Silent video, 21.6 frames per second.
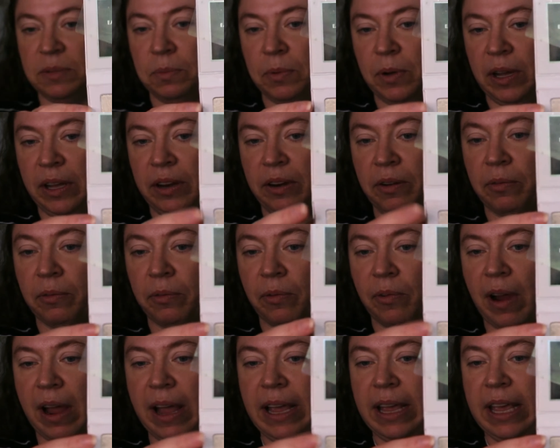one
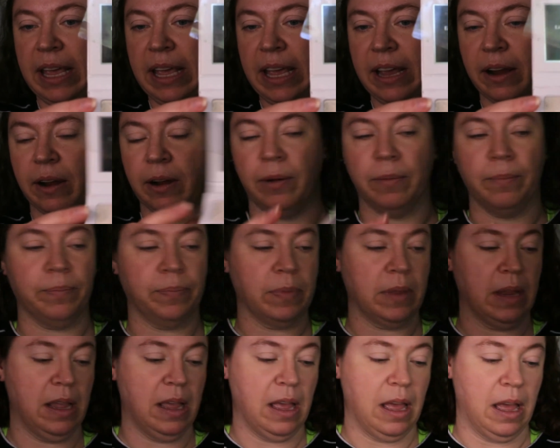right here.
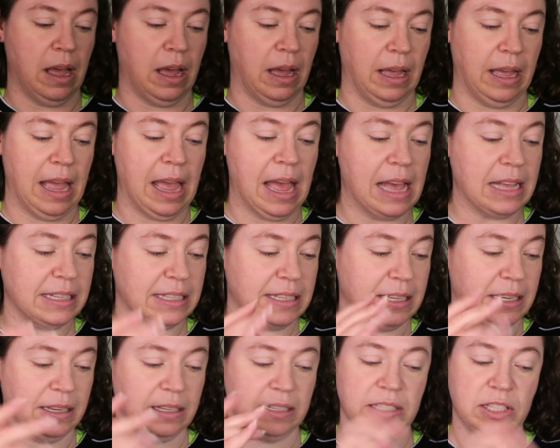
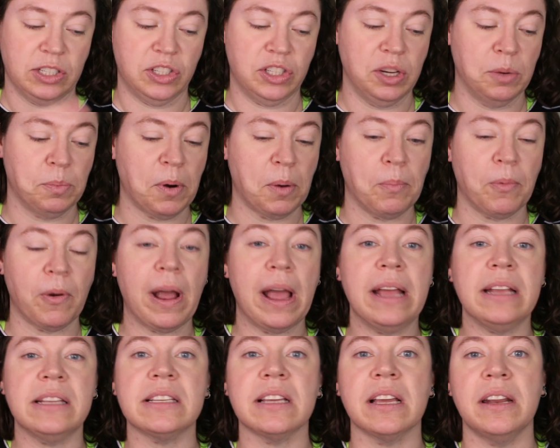It's super
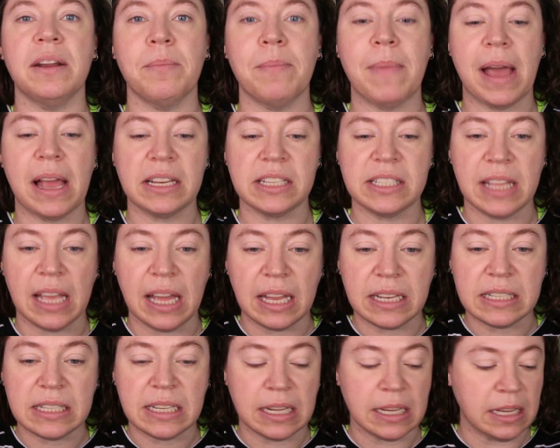bright. It's gonna match
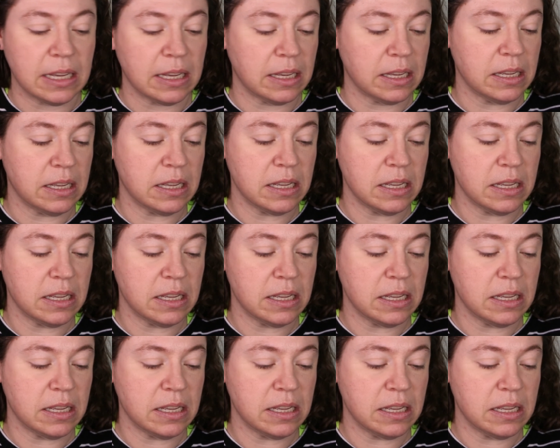that